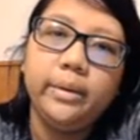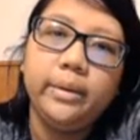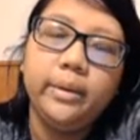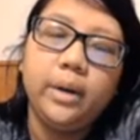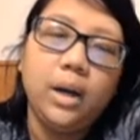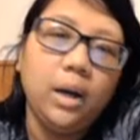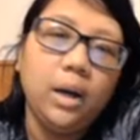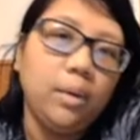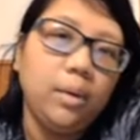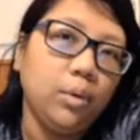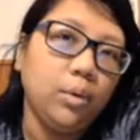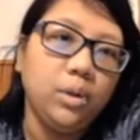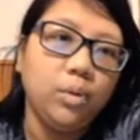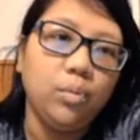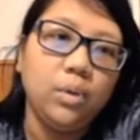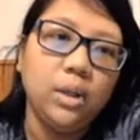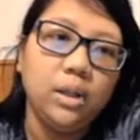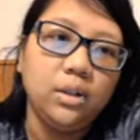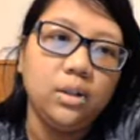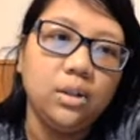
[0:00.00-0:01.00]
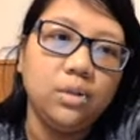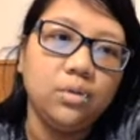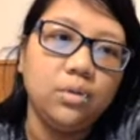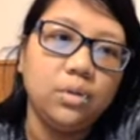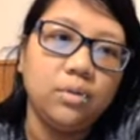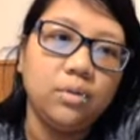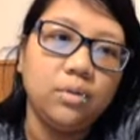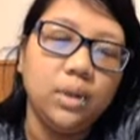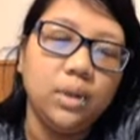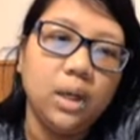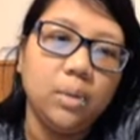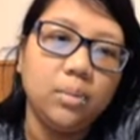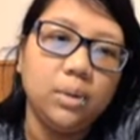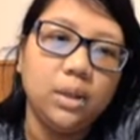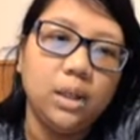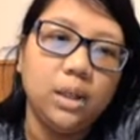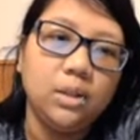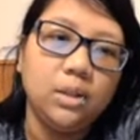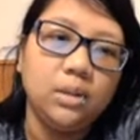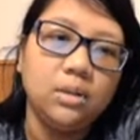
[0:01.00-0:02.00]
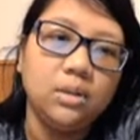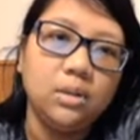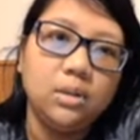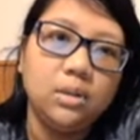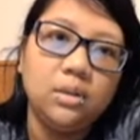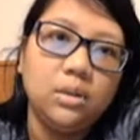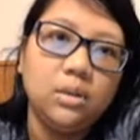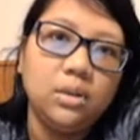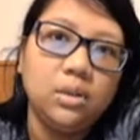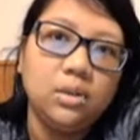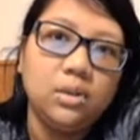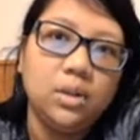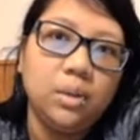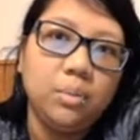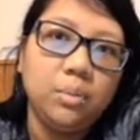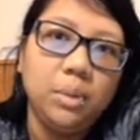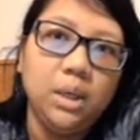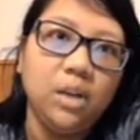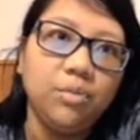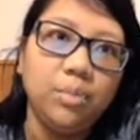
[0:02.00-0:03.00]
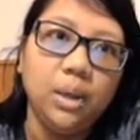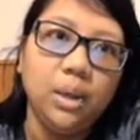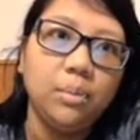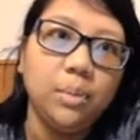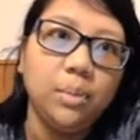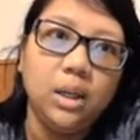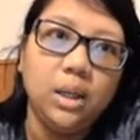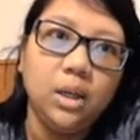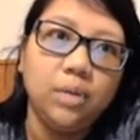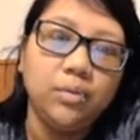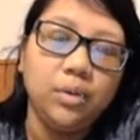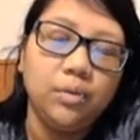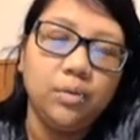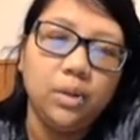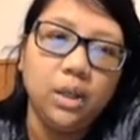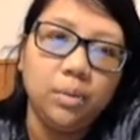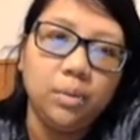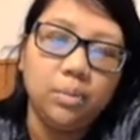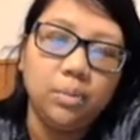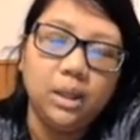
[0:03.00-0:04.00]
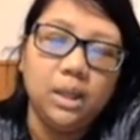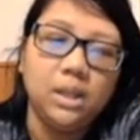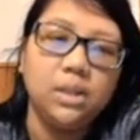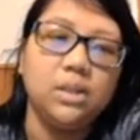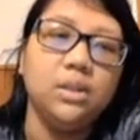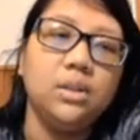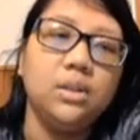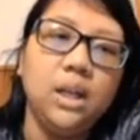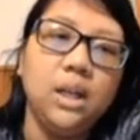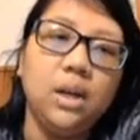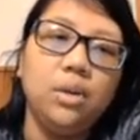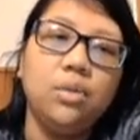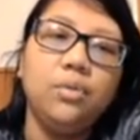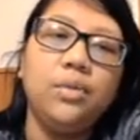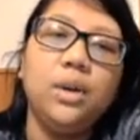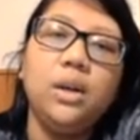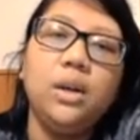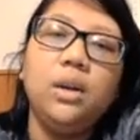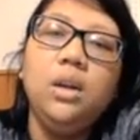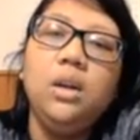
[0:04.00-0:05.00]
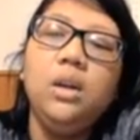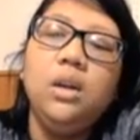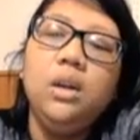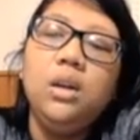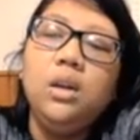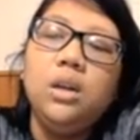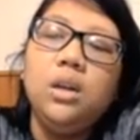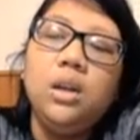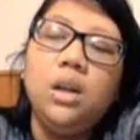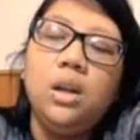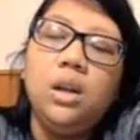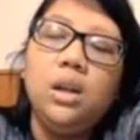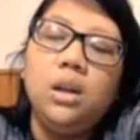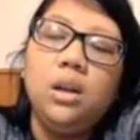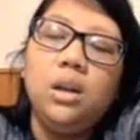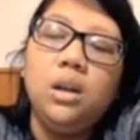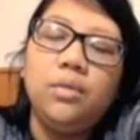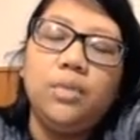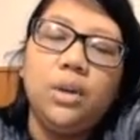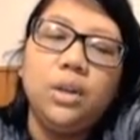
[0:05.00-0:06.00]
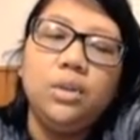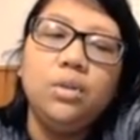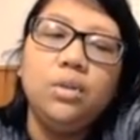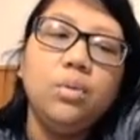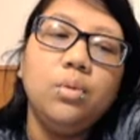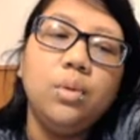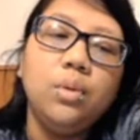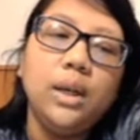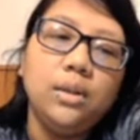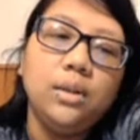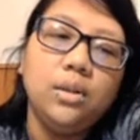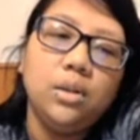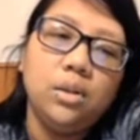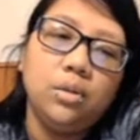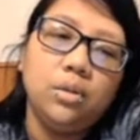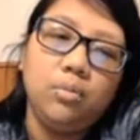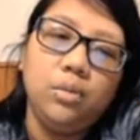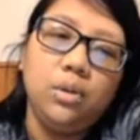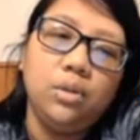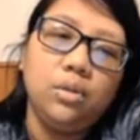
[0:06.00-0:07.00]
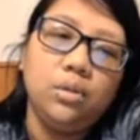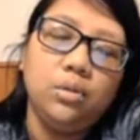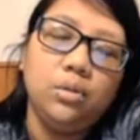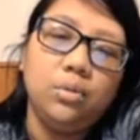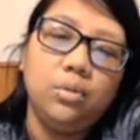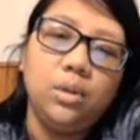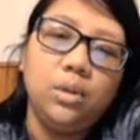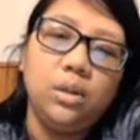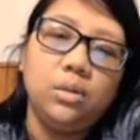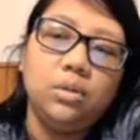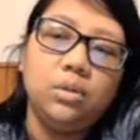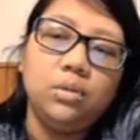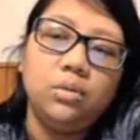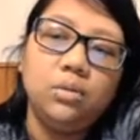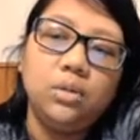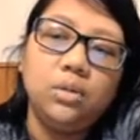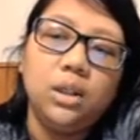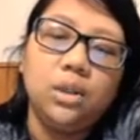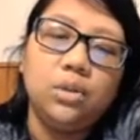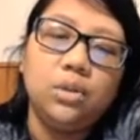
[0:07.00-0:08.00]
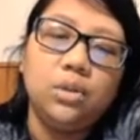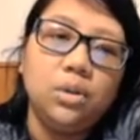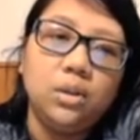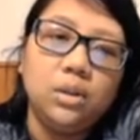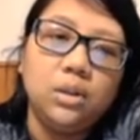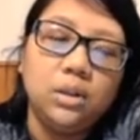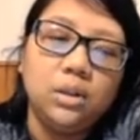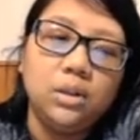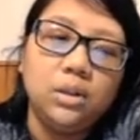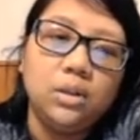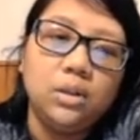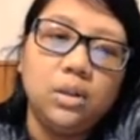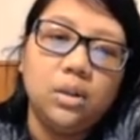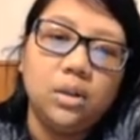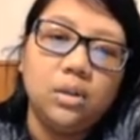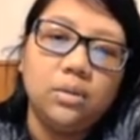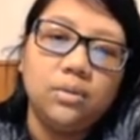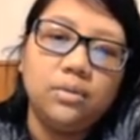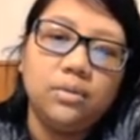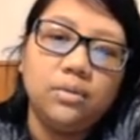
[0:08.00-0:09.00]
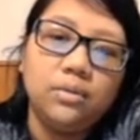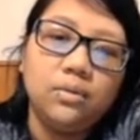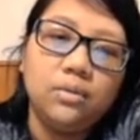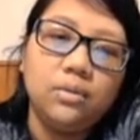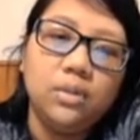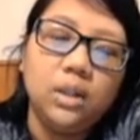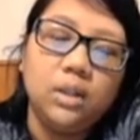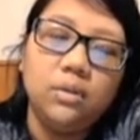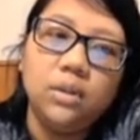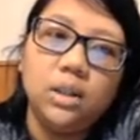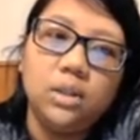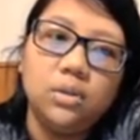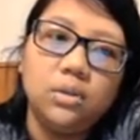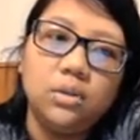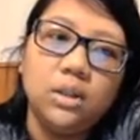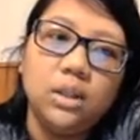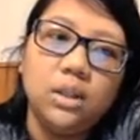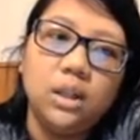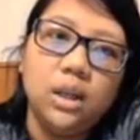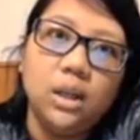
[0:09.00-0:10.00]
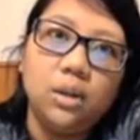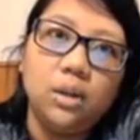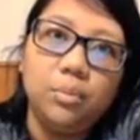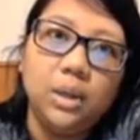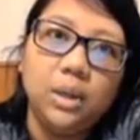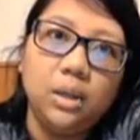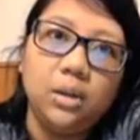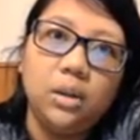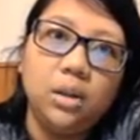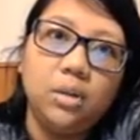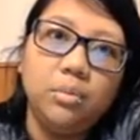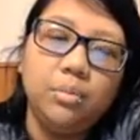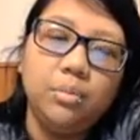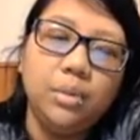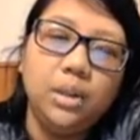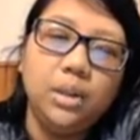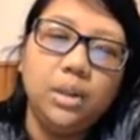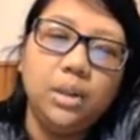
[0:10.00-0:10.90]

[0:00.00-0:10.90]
I'm only wanting to use the free applications because I mean I make money off the free applications. Now if I do end up, you know, doing like shirts and stuff, eventually I'll pick it up, but